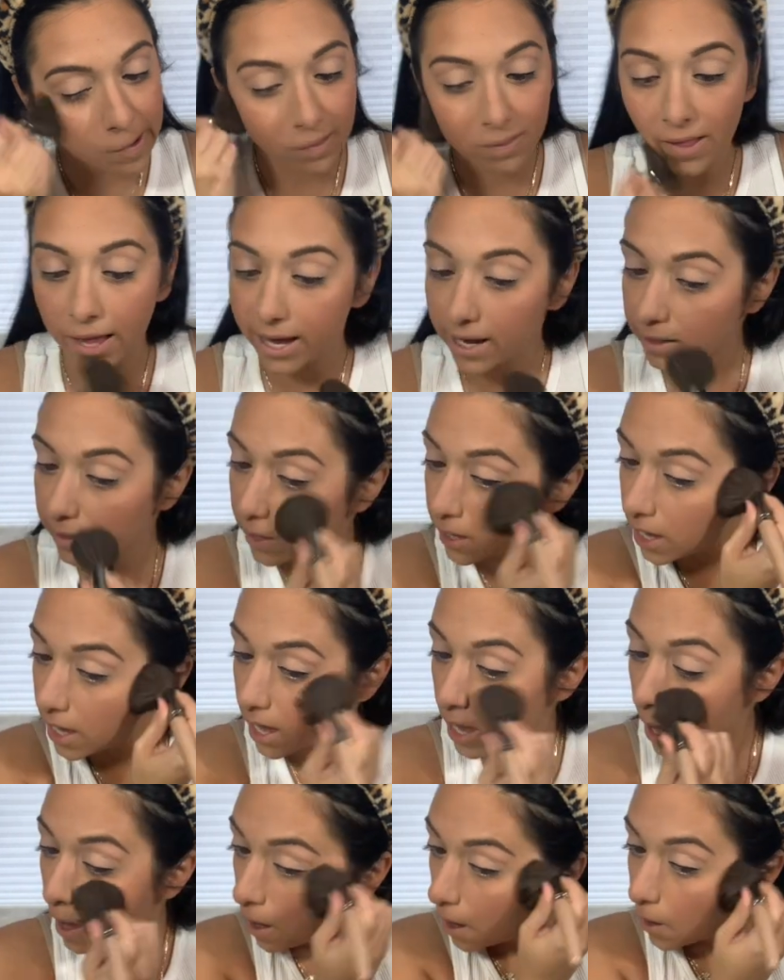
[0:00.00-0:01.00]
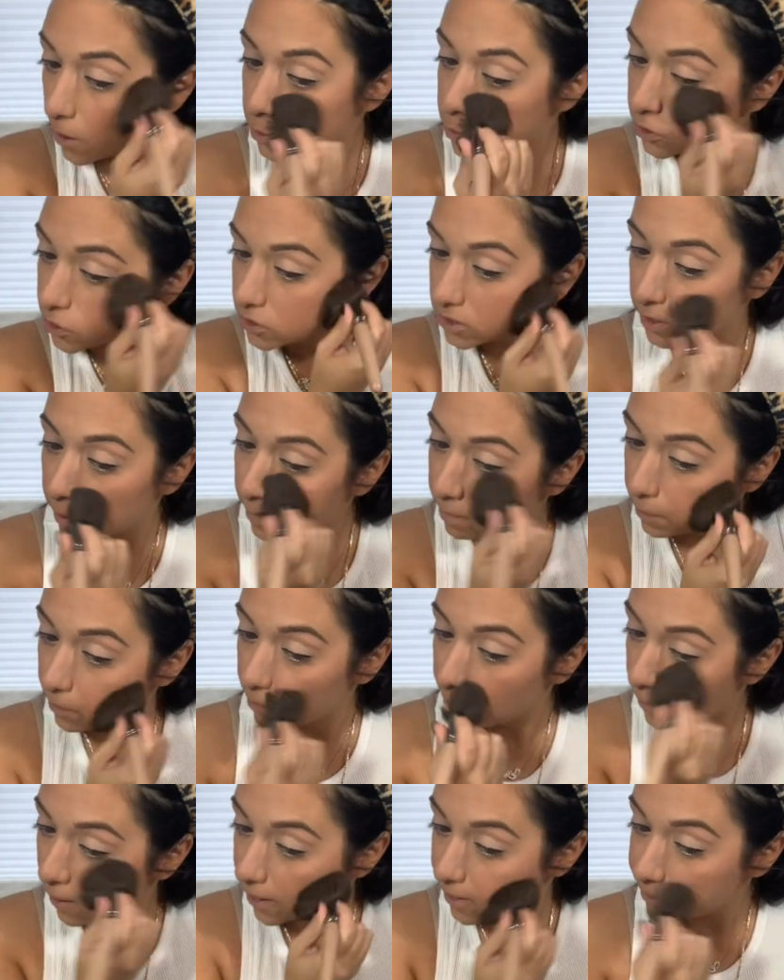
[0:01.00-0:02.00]
lightly just to
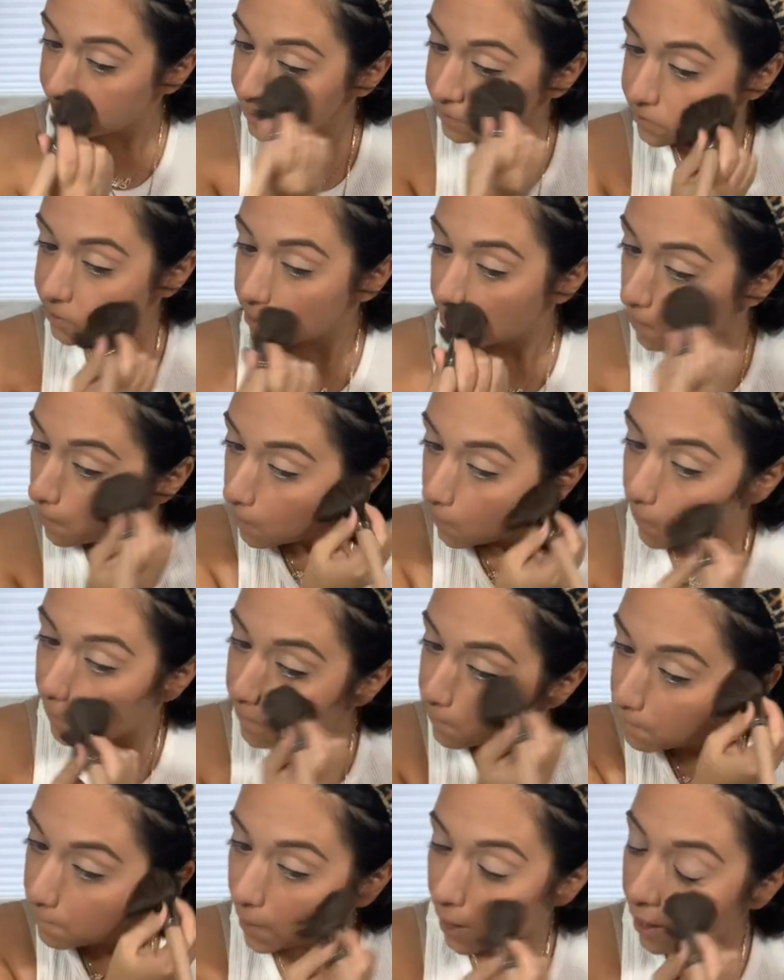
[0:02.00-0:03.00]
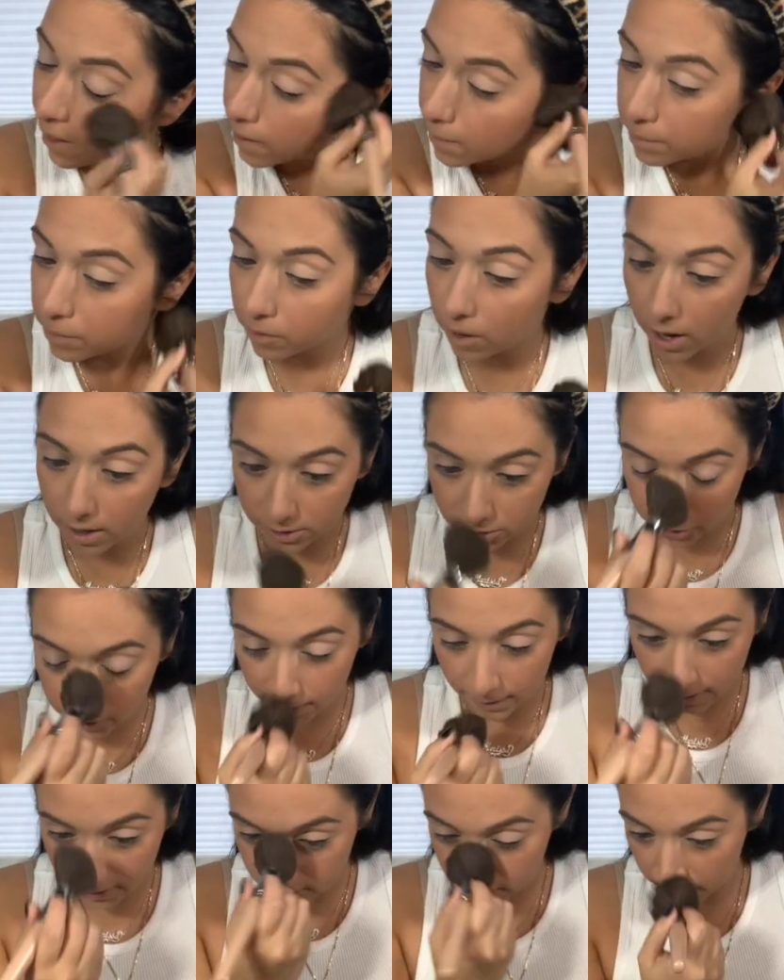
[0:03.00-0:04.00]
blend my bronzer
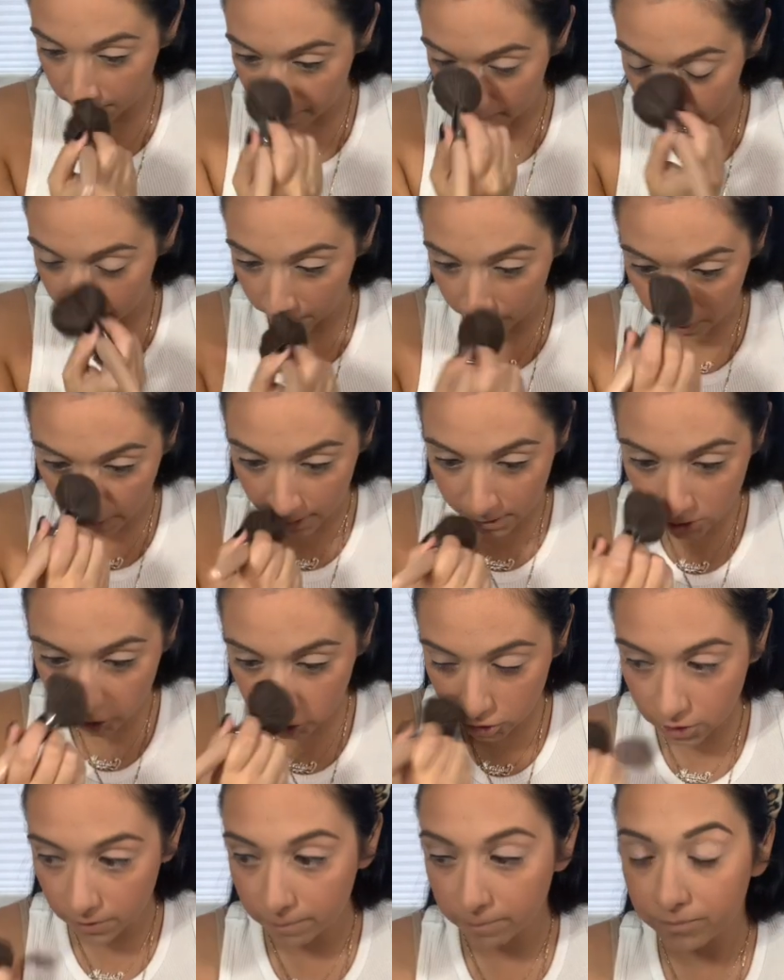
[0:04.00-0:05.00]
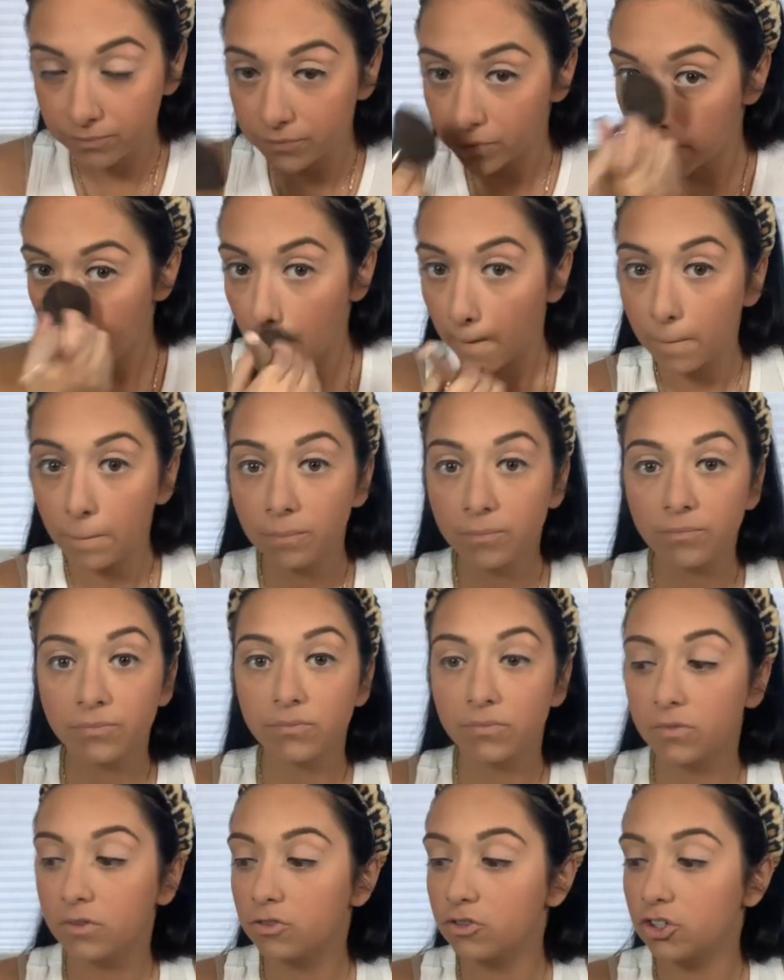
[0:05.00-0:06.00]
into my blush.
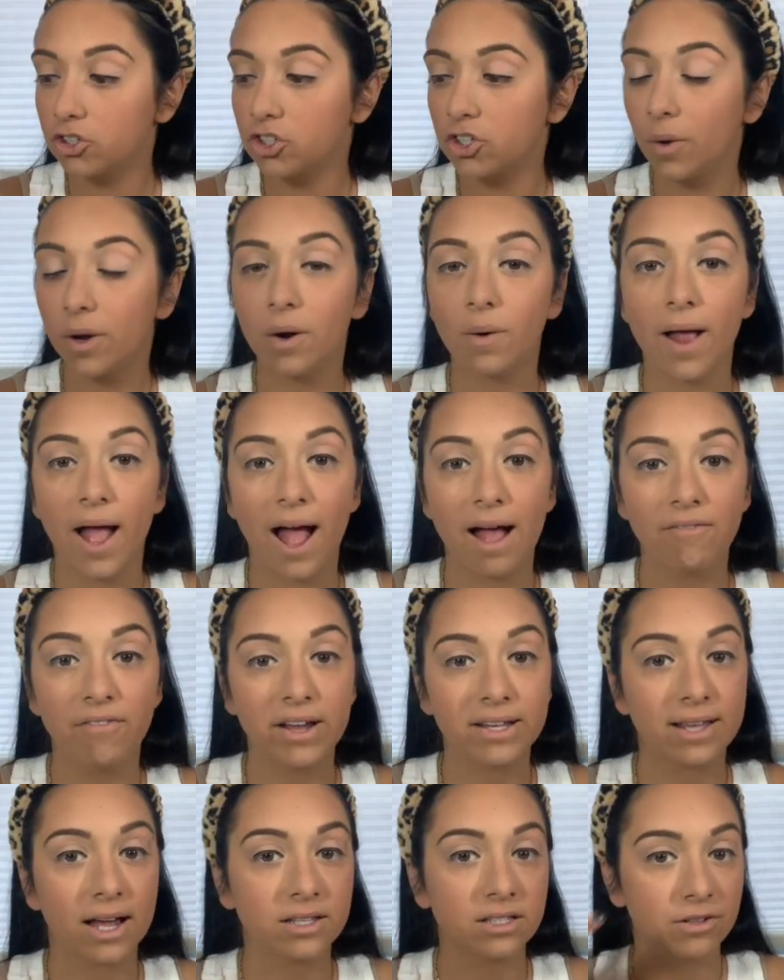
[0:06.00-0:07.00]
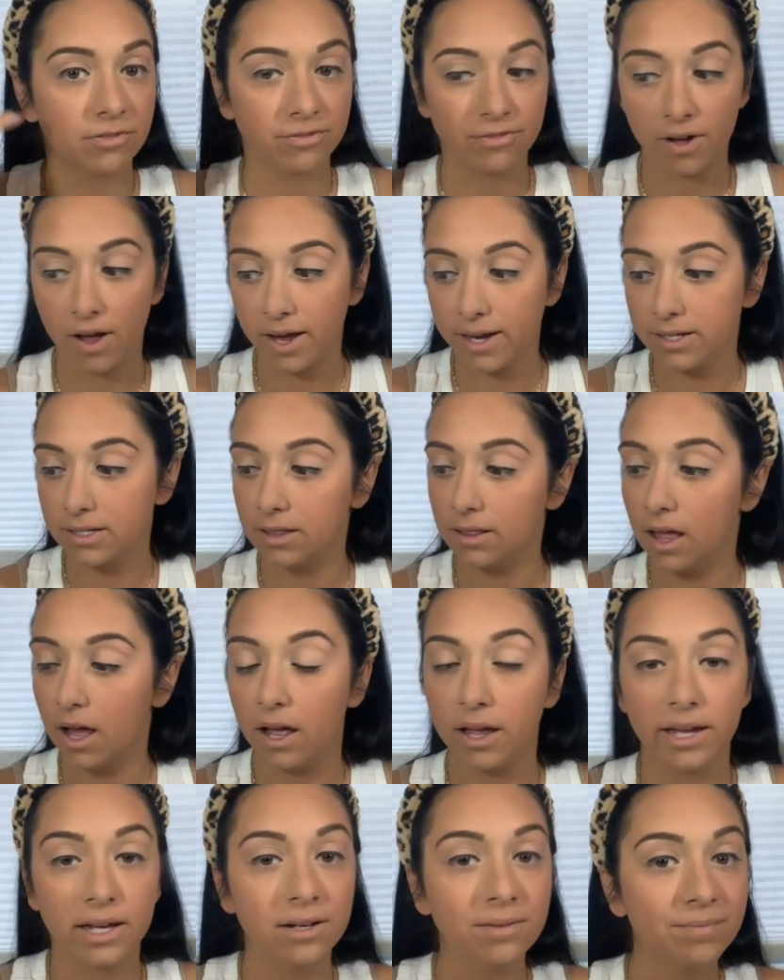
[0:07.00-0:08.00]
Just so I don't have like that defined
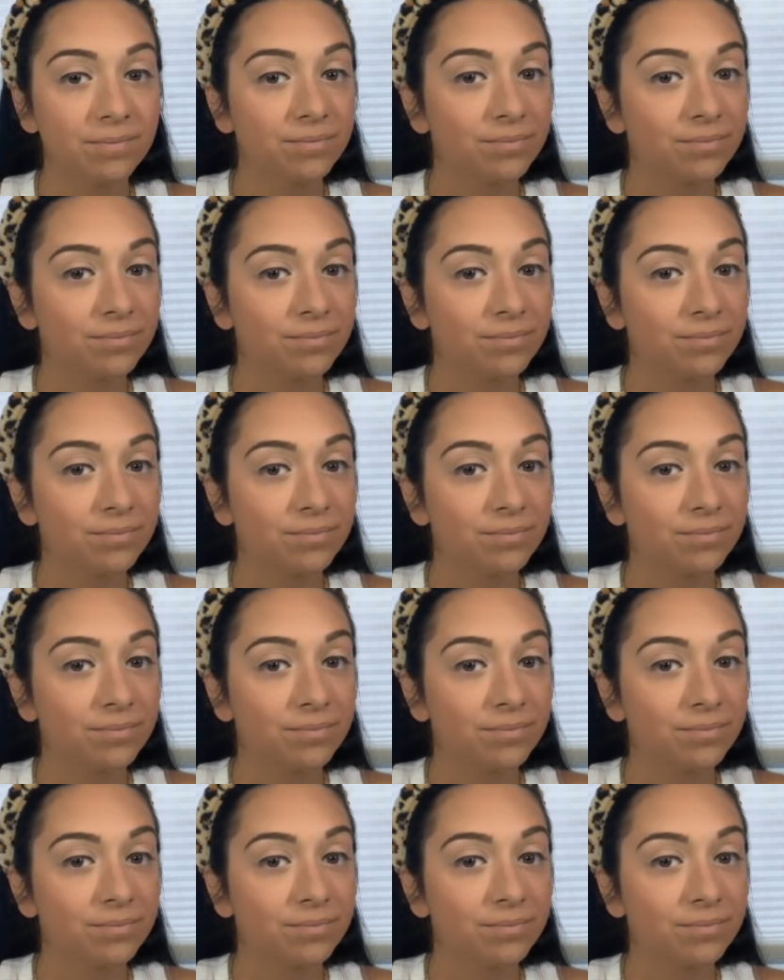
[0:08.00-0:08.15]
line.